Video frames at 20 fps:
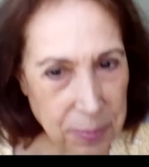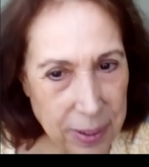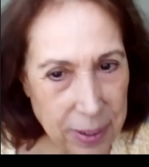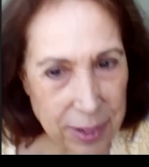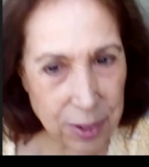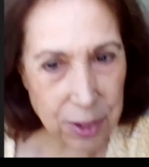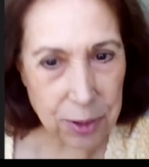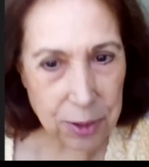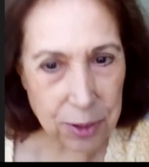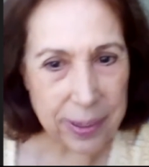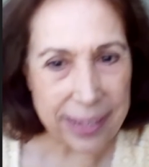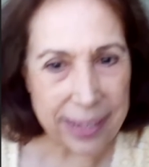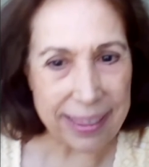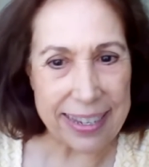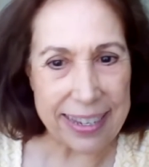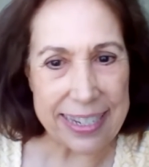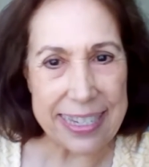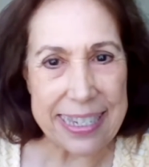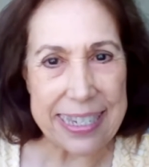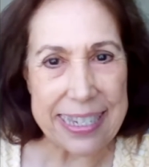be doing
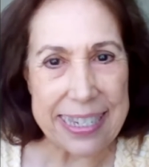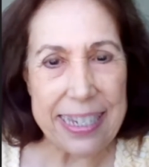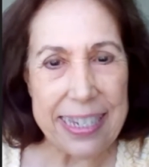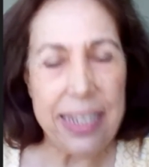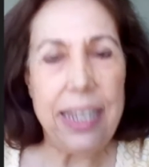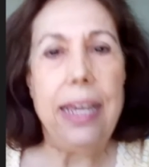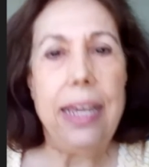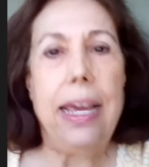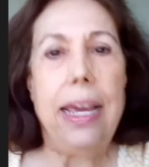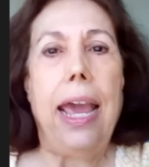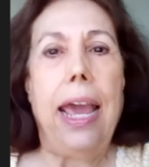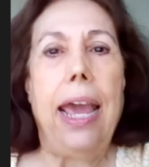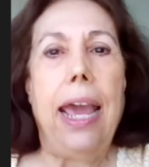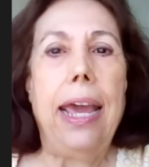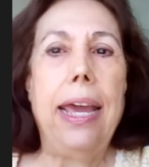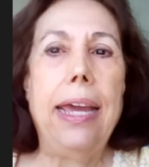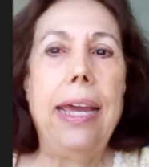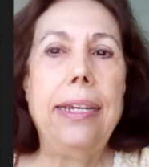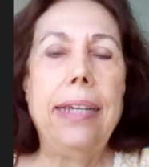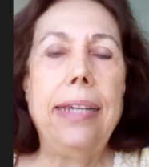this.
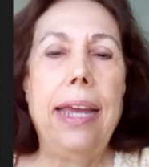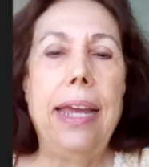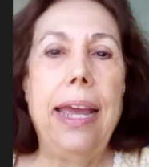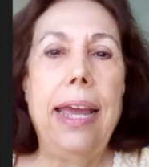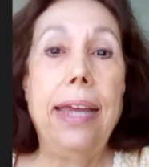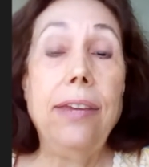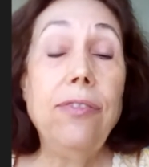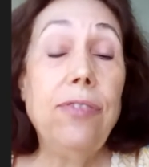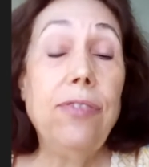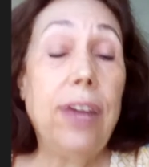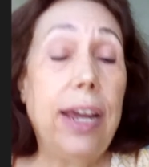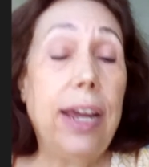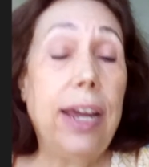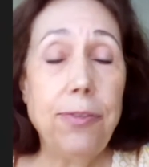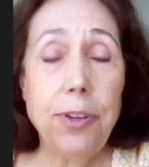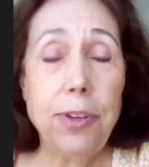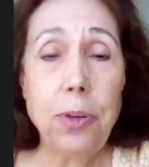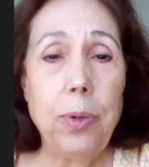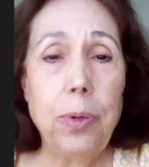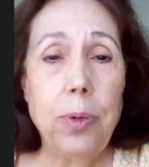And, and
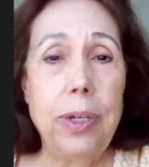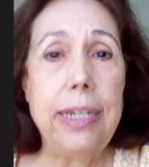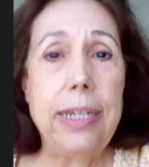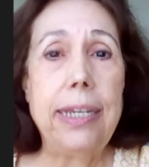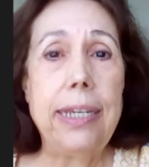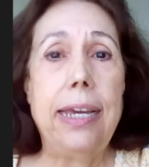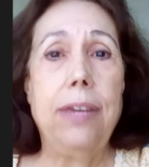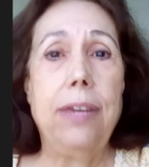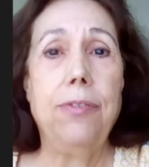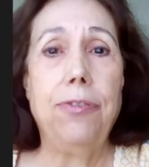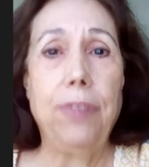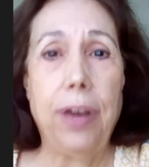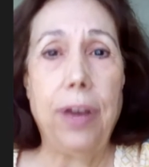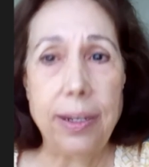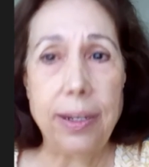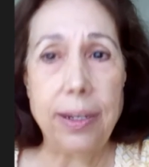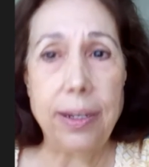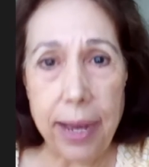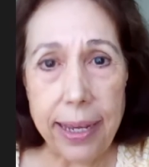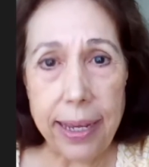everyone can
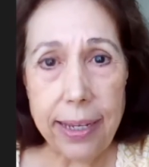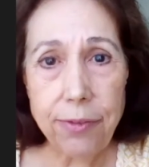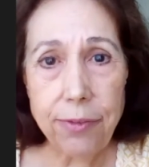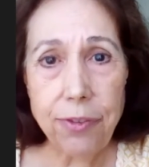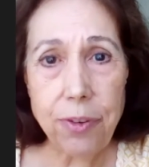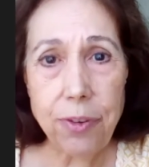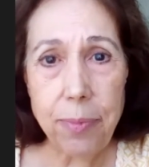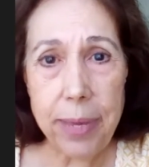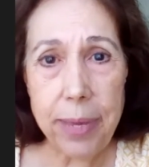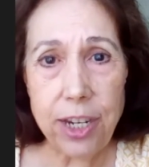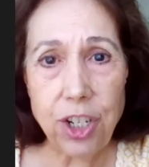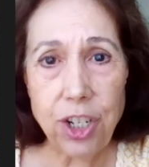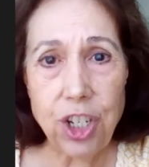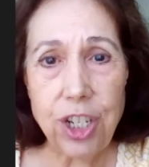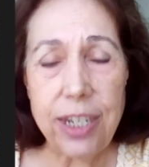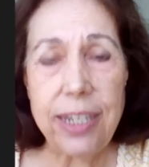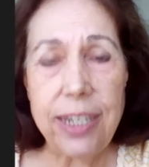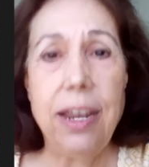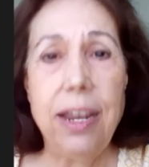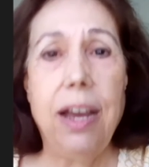find my
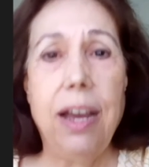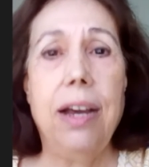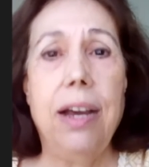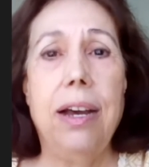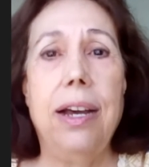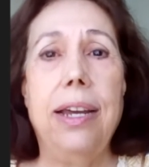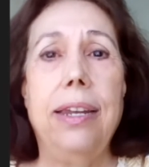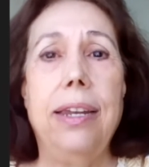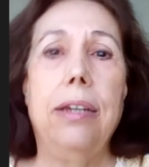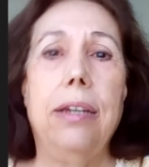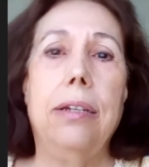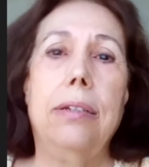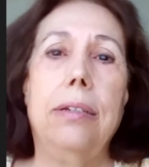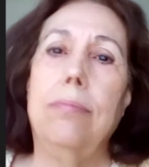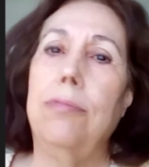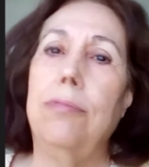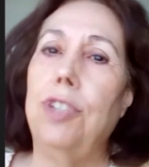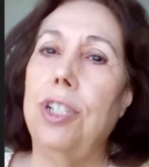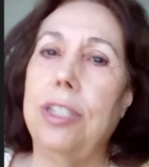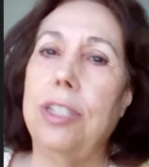information on
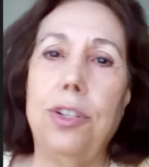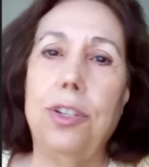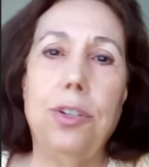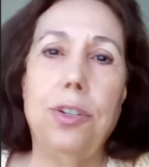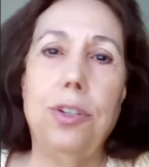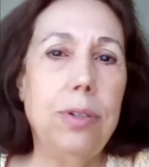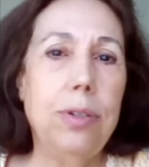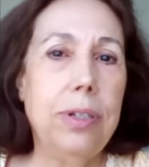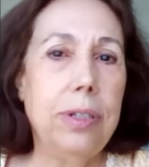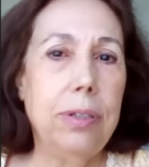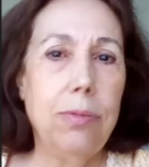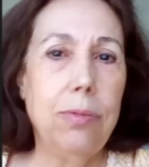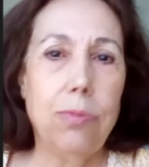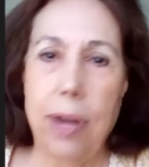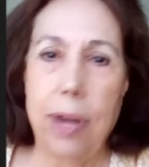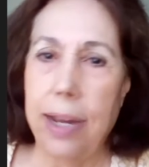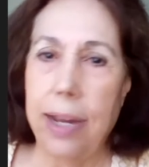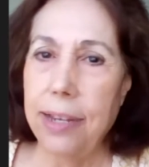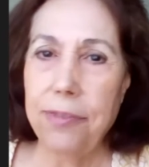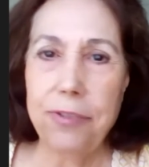just Google
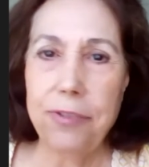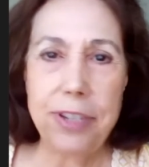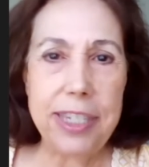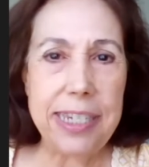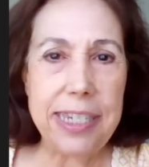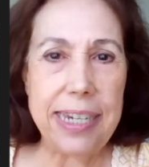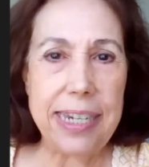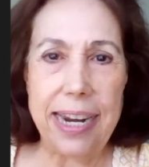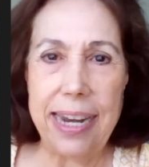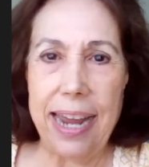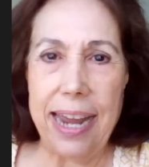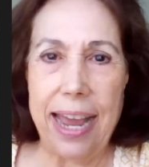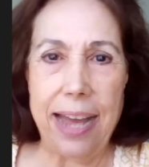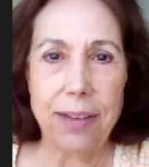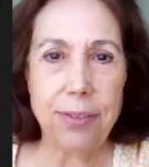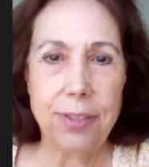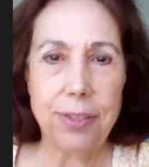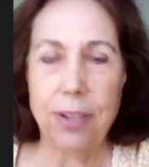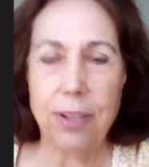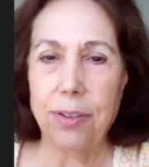Ronnie for State
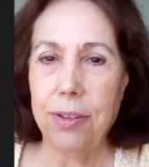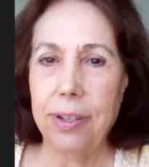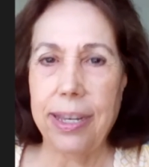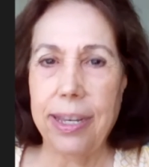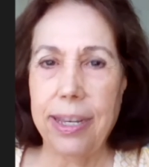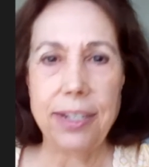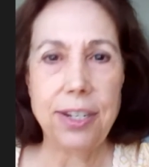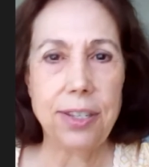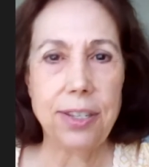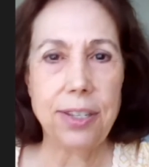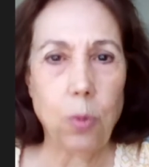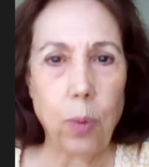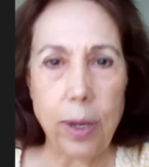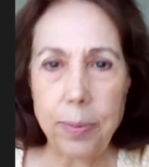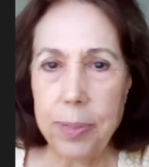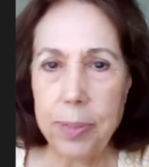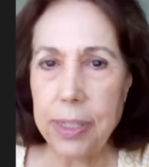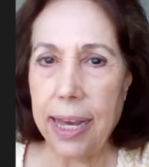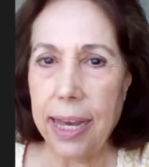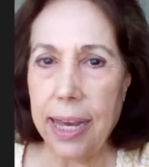House. So you'll get to the
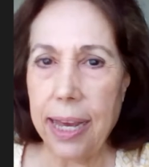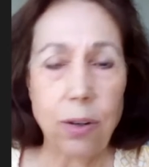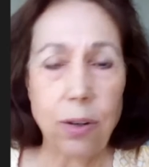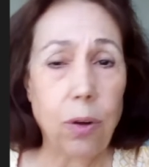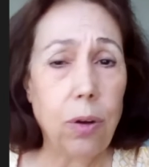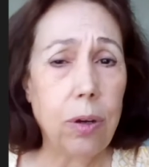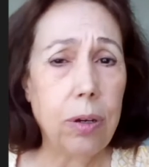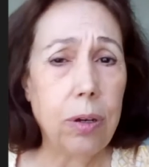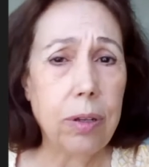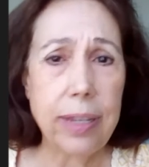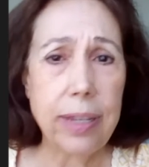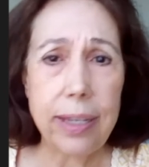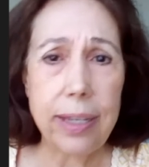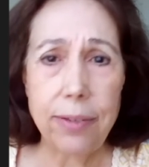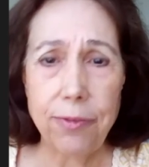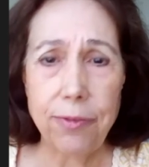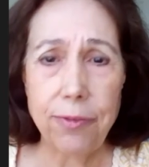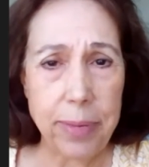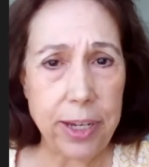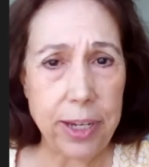website and all the
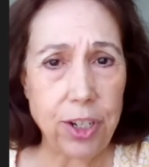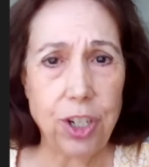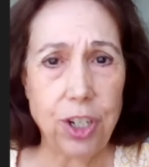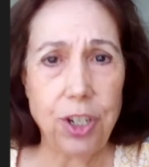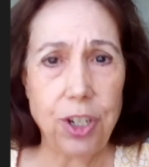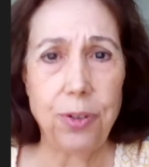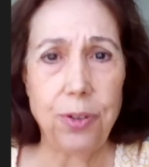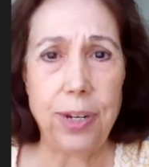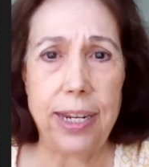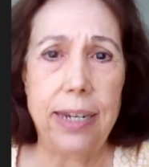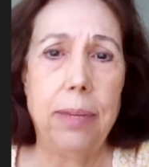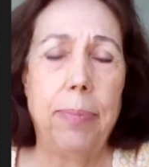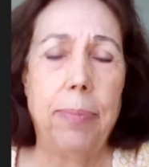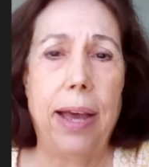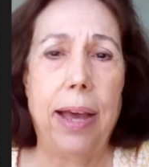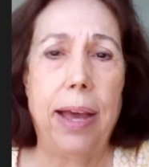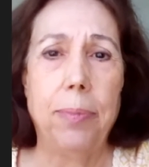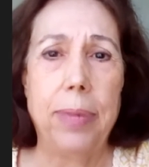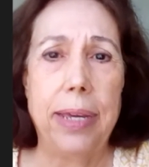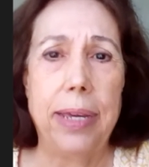information you need
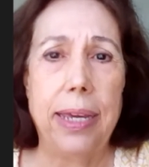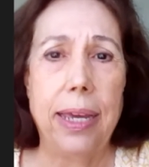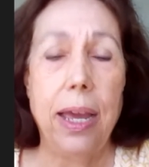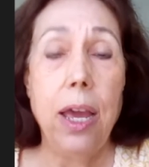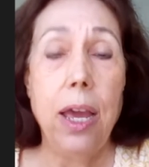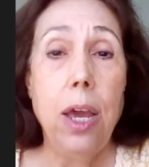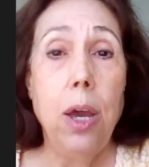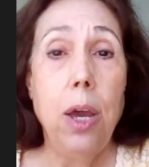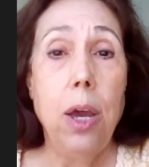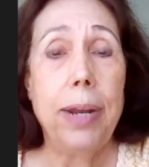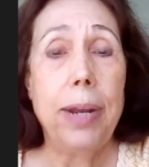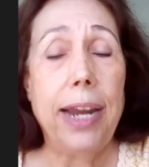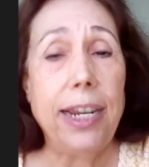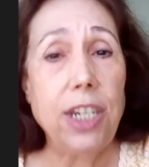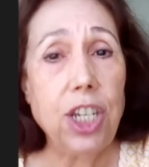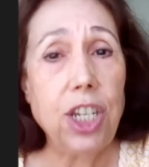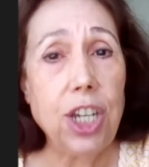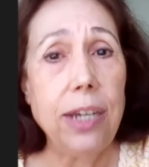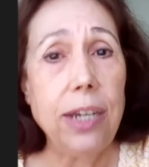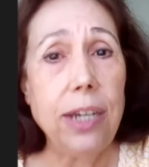about me. But
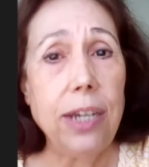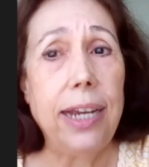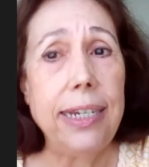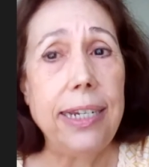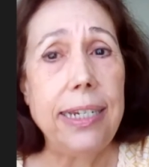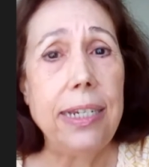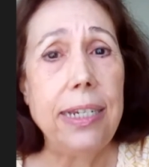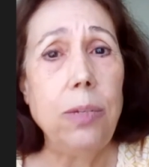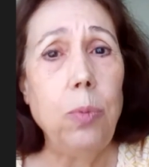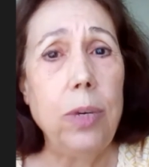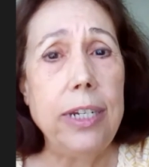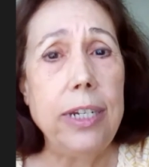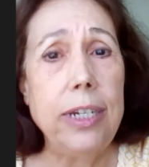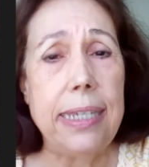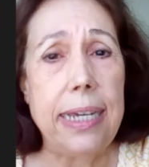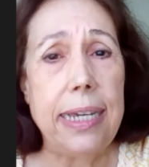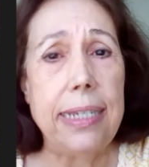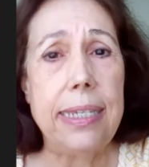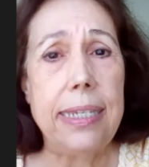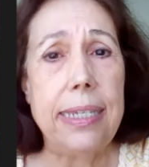I did, I did want to
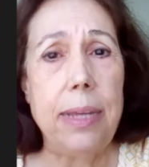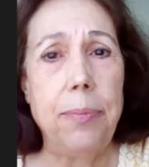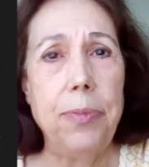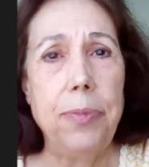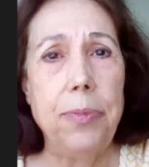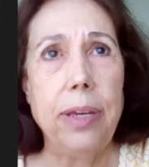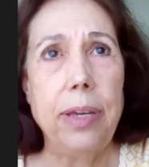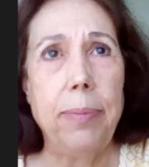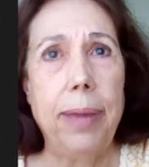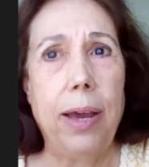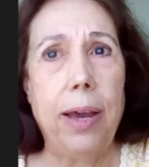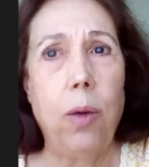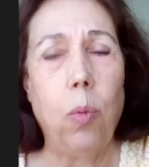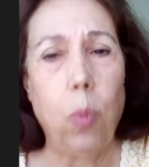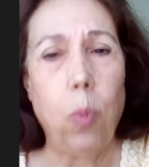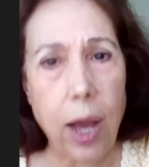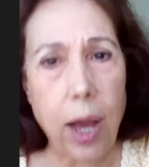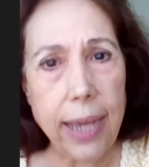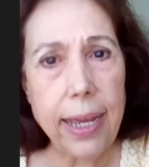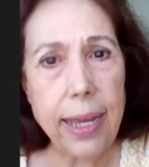say something about
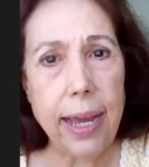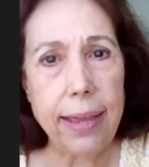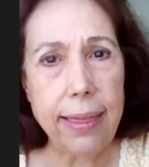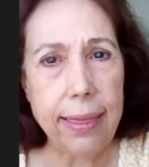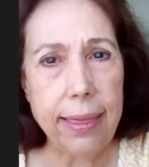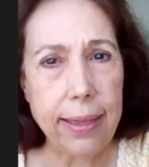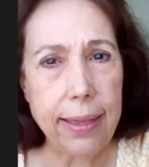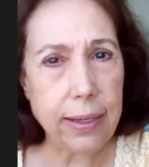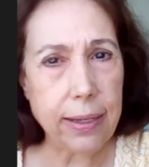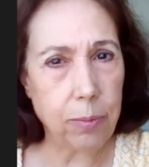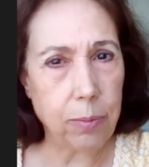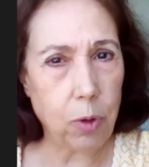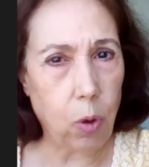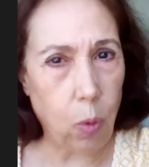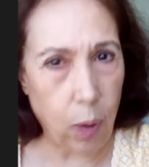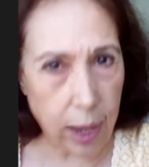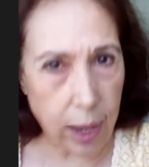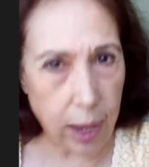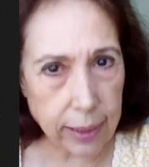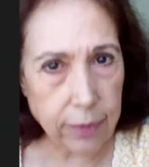why I think I'm
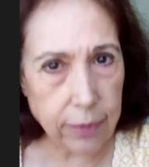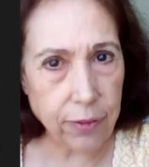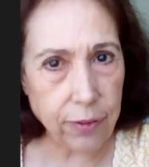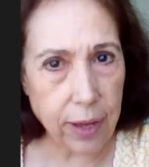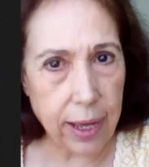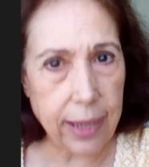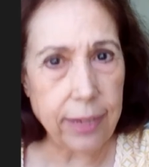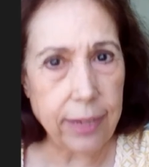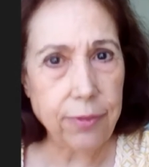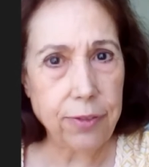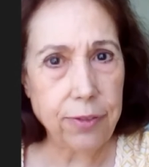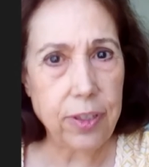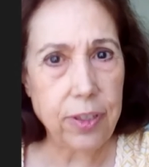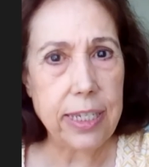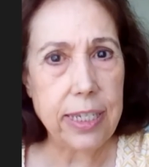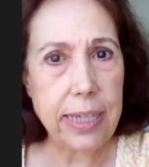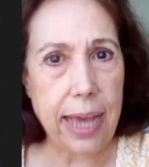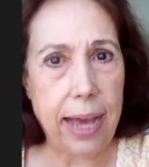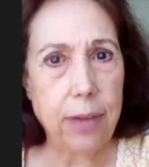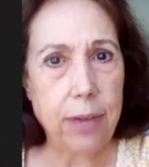qualified for
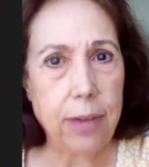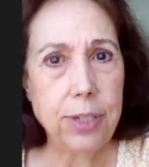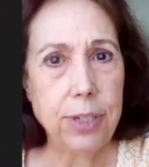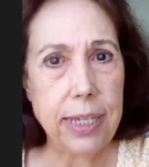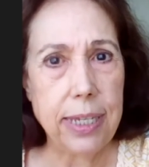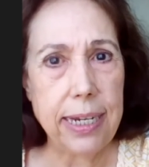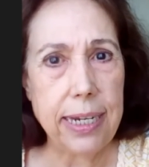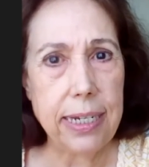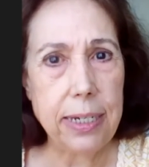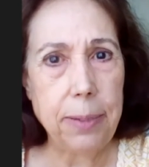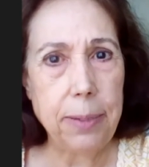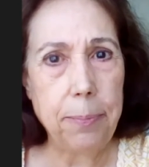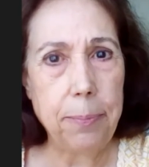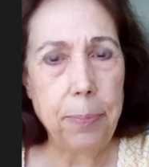this House seat.